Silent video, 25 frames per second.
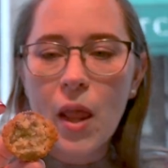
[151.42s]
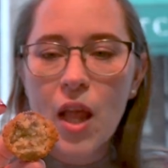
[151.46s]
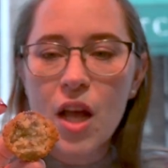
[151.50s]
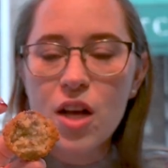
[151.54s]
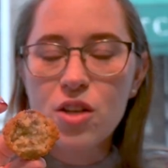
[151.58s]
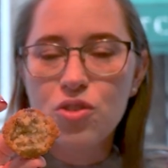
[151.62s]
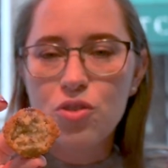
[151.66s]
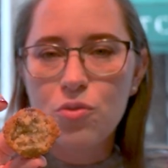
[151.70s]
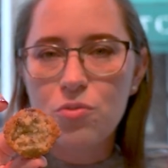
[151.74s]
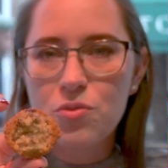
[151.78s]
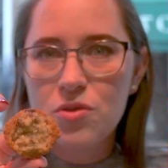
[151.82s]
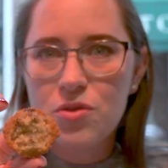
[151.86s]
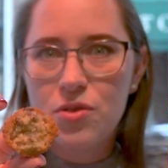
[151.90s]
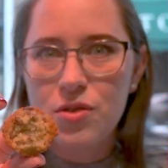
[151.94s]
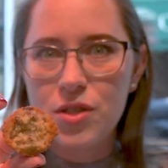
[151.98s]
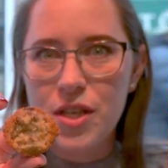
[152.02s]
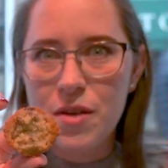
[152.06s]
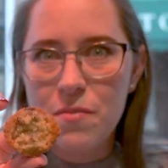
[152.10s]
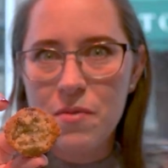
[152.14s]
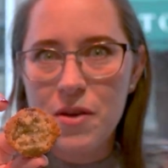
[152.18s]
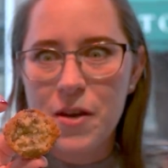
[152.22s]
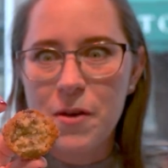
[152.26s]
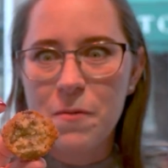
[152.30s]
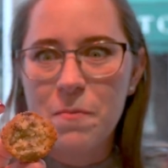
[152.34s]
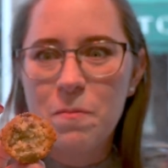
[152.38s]
Super
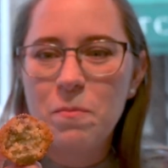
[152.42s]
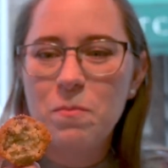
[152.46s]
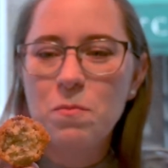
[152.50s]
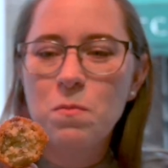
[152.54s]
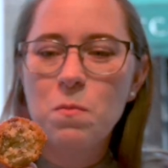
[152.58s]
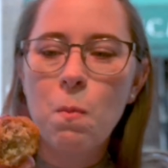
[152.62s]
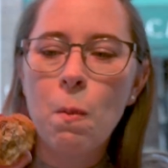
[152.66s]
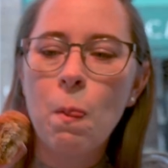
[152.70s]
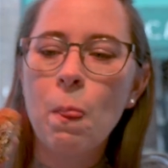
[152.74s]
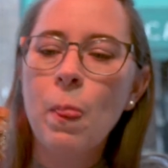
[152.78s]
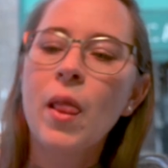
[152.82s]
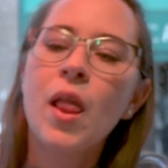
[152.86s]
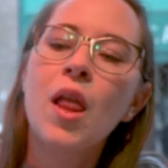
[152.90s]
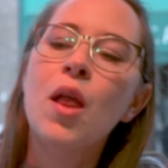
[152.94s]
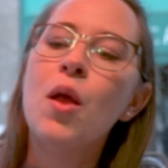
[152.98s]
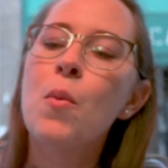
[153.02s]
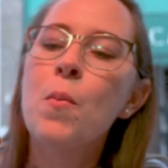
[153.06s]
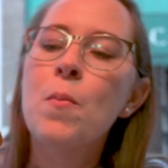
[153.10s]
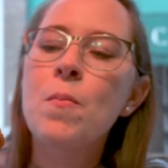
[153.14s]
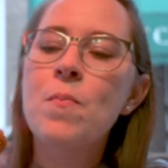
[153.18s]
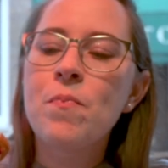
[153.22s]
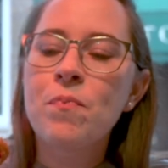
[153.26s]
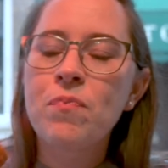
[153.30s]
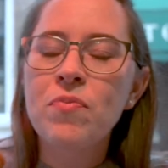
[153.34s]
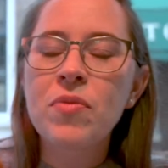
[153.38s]
steamy.
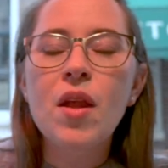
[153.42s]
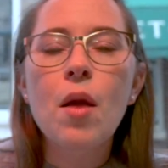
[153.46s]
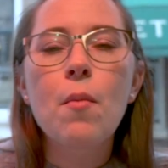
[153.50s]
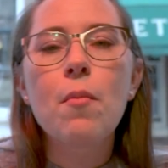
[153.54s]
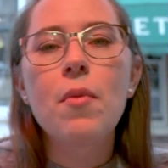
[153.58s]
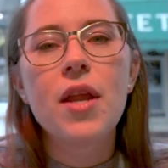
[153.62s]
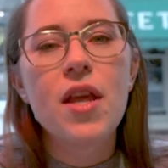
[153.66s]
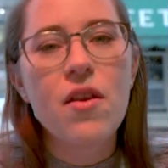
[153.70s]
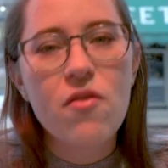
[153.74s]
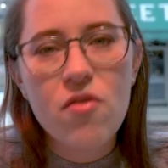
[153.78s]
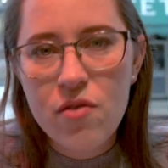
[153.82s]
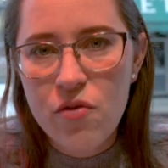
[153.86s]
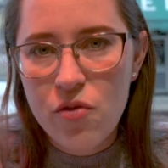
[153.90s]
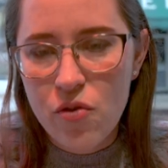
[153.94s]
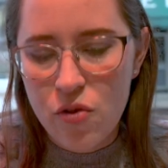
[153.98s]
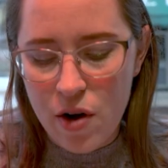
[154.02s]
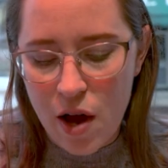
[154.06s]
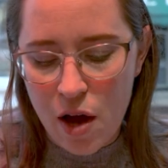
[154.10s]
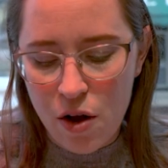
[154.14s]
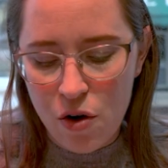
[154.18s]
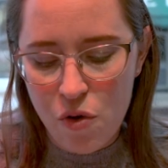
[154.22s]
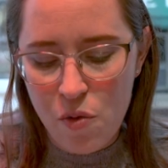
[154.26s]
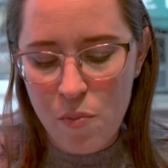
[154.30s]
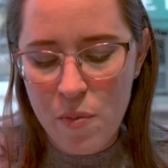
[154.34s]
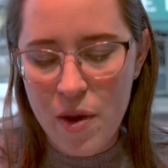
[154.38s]
But even if they're
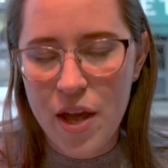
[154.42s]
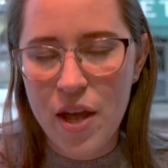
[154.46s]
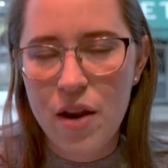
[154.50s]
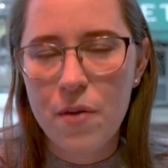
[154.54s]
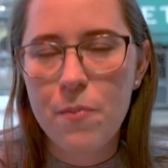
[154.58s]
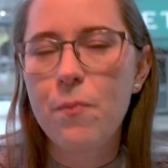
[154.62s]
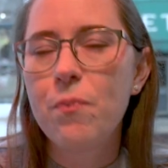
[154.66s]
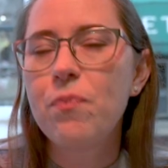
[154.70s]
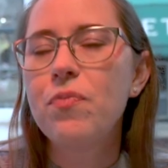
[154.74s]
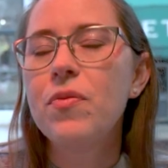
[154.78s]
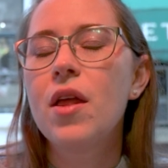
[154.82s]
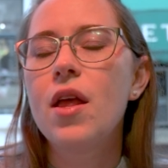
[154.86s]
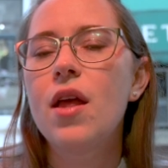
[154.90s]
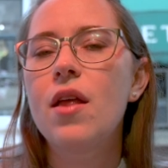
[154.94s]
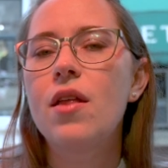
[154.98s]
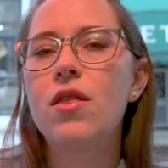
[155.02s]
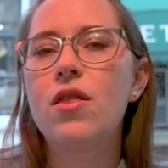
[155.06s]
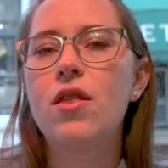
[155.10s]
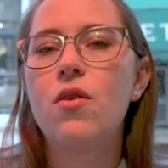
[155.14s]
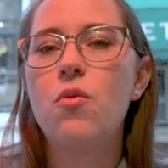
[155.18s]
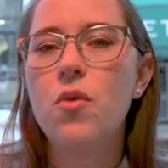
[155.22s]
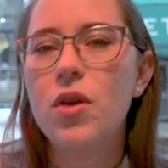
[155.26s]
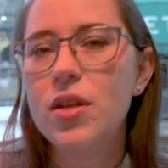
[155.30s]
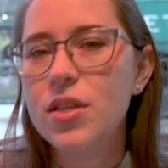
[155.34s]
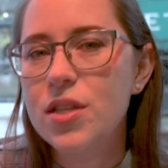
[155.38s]
not homemade,
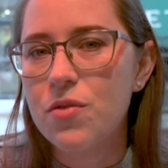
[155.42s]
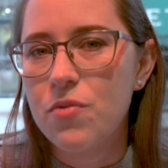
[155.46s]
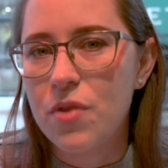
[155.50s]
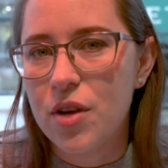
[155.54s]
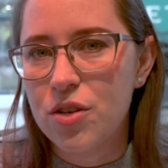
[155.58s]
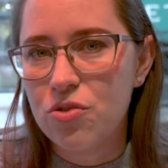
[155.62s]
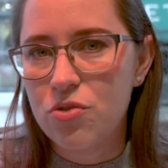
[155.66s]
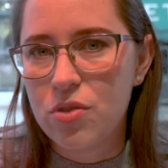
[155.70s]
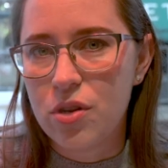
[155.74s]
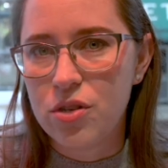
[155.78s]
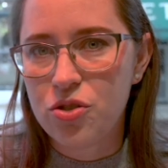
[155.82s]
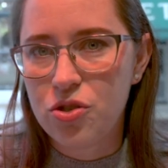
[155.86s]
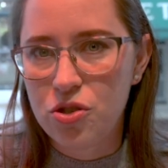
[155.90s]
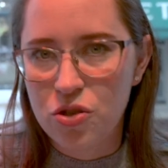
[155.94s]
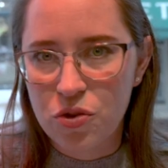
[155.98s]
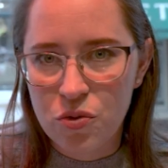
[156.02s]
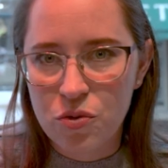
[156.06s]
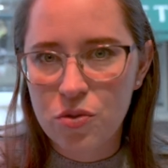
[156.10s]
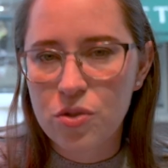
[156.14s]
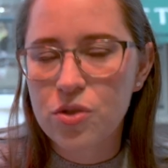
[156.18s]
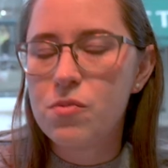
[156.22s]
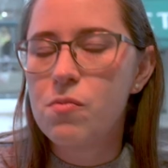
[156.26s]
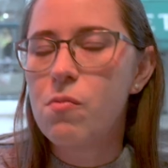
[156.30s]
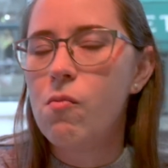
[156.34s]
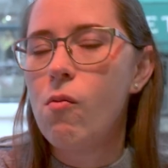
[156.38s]
the ones that restaurants
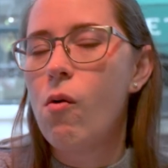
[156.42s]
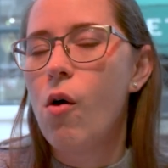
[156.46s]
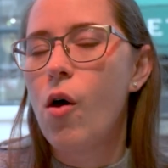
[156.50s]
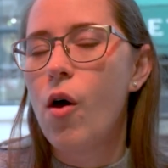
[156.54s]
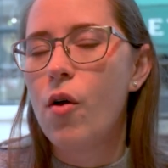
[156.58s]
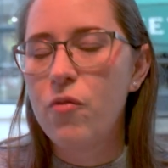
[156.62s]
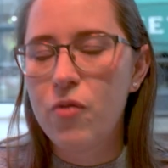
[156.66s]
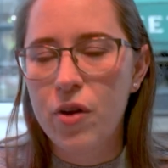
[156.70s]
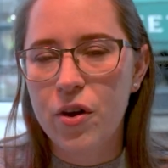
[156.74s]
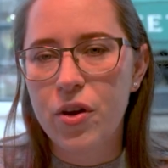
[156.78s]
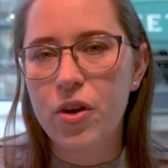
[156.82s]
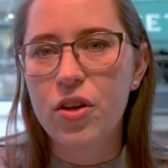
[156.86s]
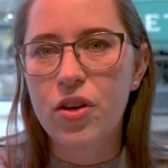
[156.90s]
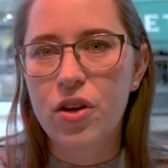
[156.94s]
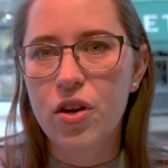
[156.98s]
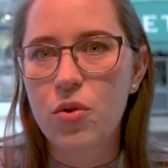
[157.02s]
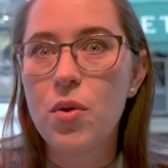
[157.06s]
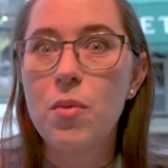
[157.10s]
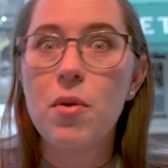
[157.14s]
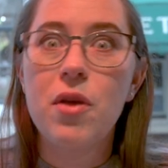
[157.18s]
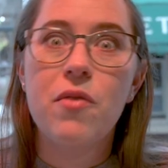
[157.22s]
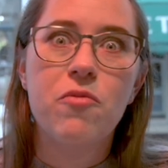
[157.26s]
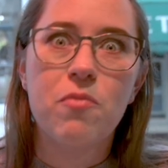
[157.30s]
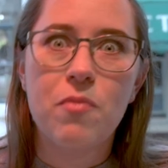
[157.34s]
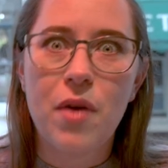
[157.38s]
use are very good.
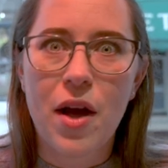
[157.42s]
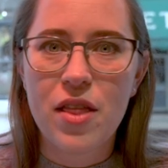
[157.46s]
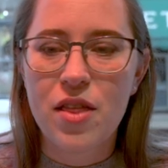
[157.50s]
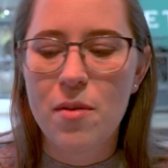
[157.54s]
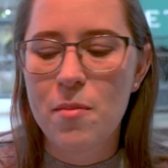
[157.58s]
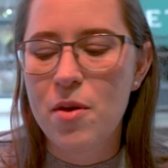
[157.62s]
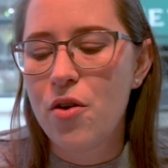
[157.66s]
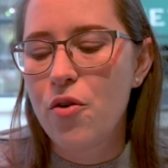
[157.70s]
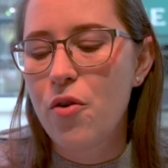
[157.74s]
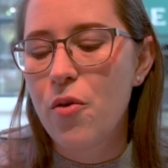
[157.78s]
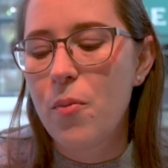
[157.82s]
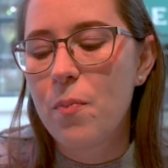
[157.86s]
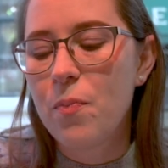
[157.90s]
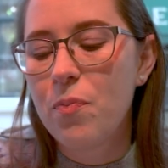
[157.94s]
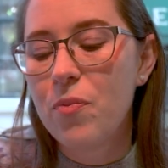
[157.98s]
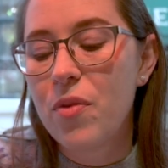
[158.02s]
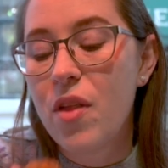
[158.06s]
We even buy them at home.